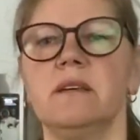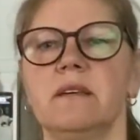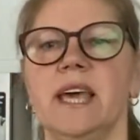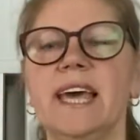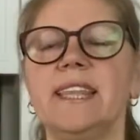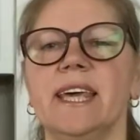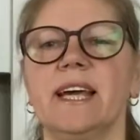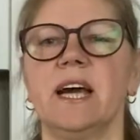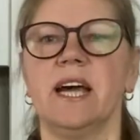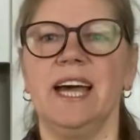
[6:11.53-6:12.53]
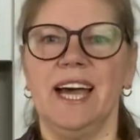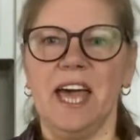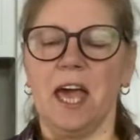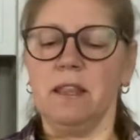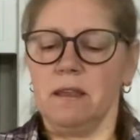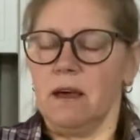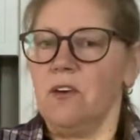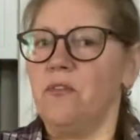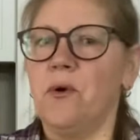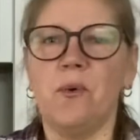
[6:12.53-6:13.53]
headache. And
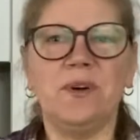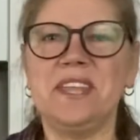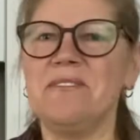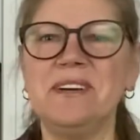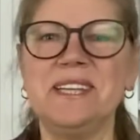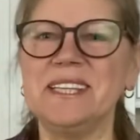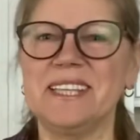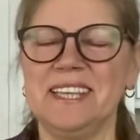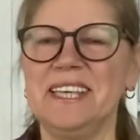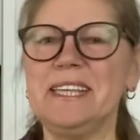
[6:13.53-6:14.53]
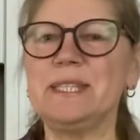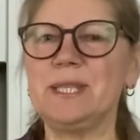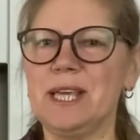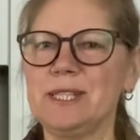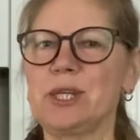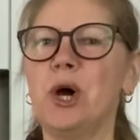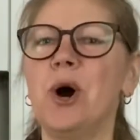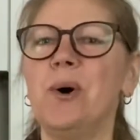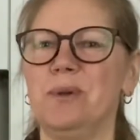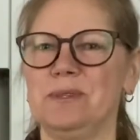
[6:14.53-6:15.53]
for whatever reason, it stays
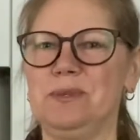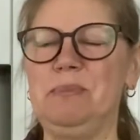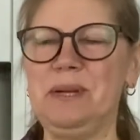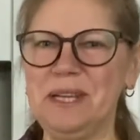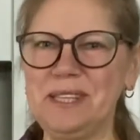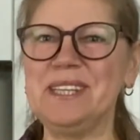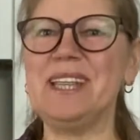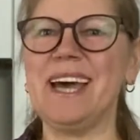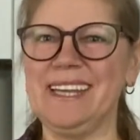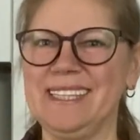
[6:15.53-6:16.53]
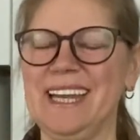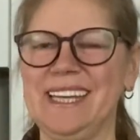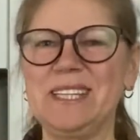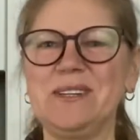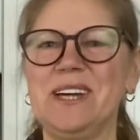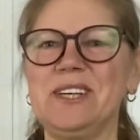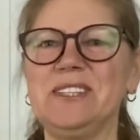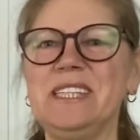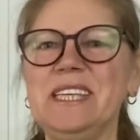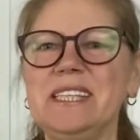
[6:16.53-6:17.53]
cold pretty nicely, so I
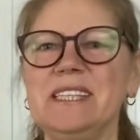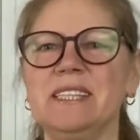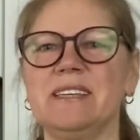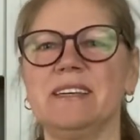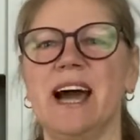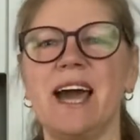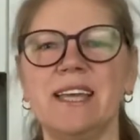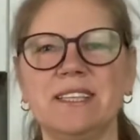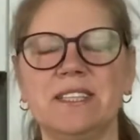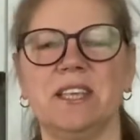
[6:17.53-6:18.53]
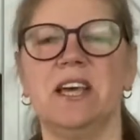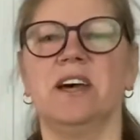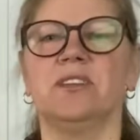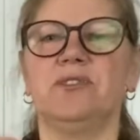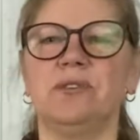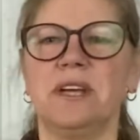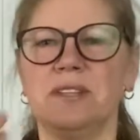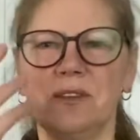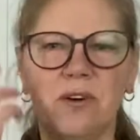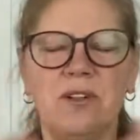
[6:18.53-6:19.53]
don't need ice to
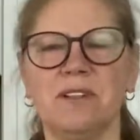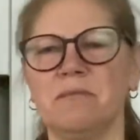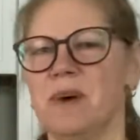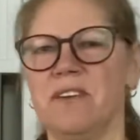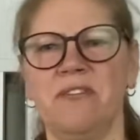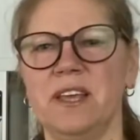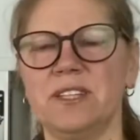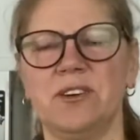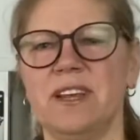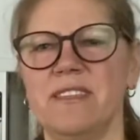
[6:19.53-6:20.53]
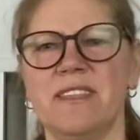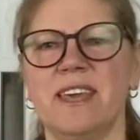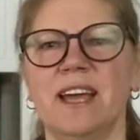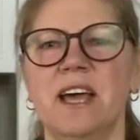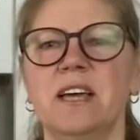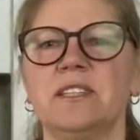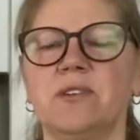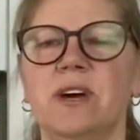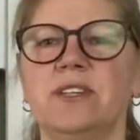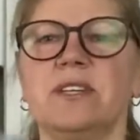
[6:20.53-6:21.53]
run all my face or anything.
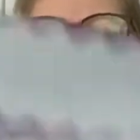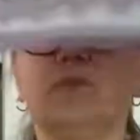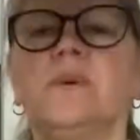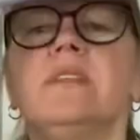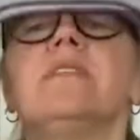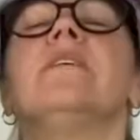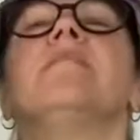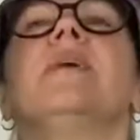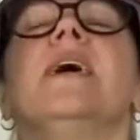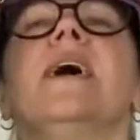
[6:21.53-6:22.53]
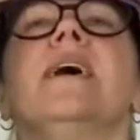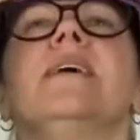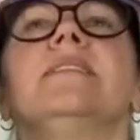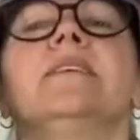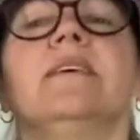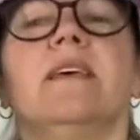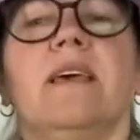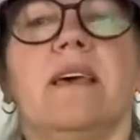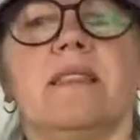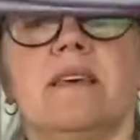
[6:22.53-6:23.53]
So I just put it on my head
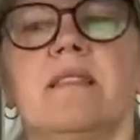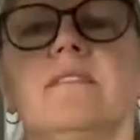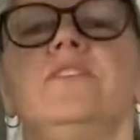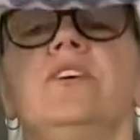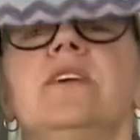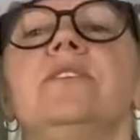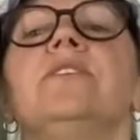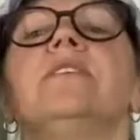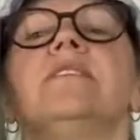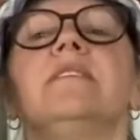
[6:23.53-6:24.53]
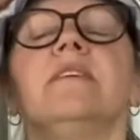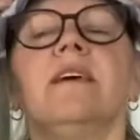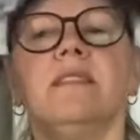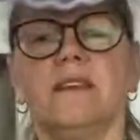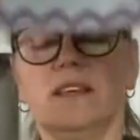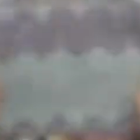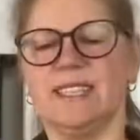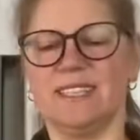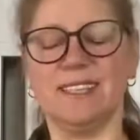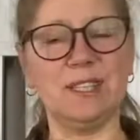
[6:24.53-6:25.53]
and then change it, and
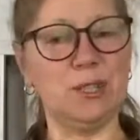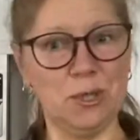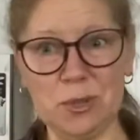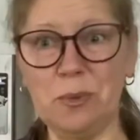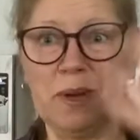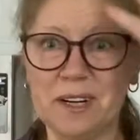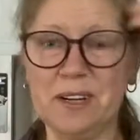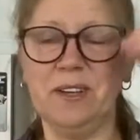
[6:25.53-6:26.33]
it's super